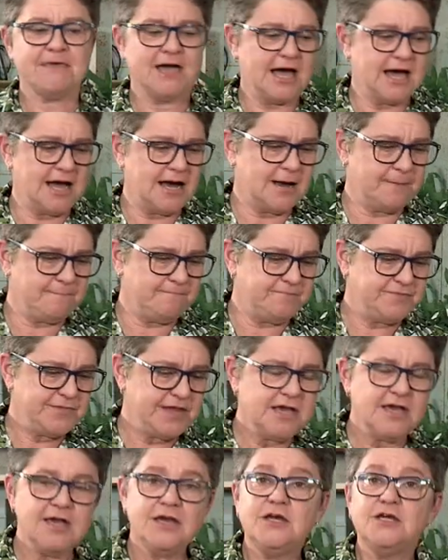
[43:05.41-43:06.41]
Um,
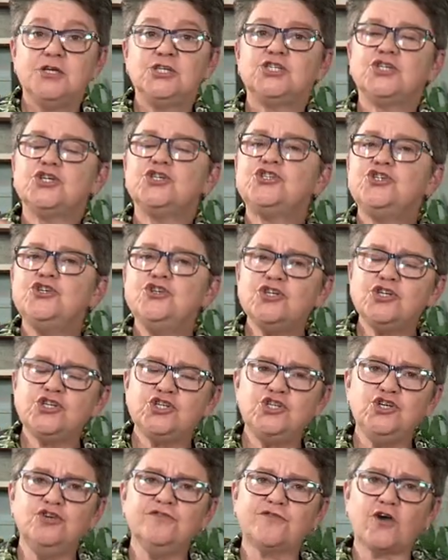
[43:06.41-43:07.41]
so as soon
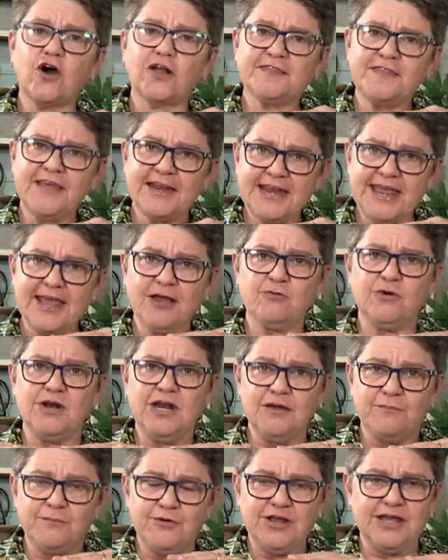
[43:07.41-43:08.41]
as you've got that
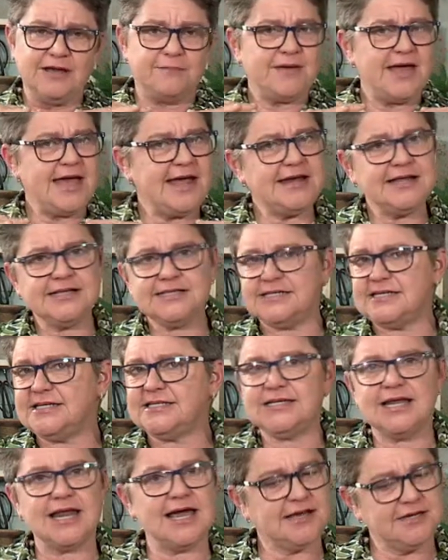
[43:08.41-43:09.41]
equilibrium, and it's,
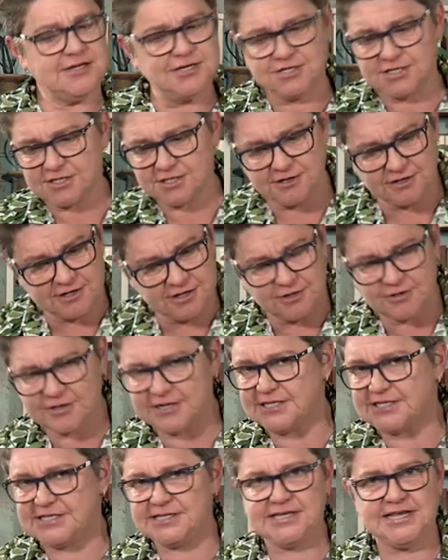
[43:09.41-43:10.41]
it's like you just got to look
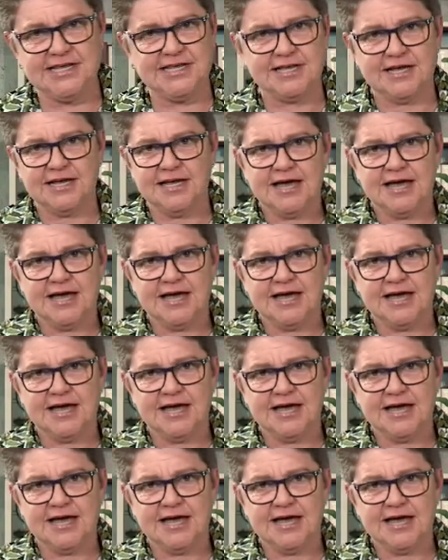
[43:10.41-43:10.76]
and see.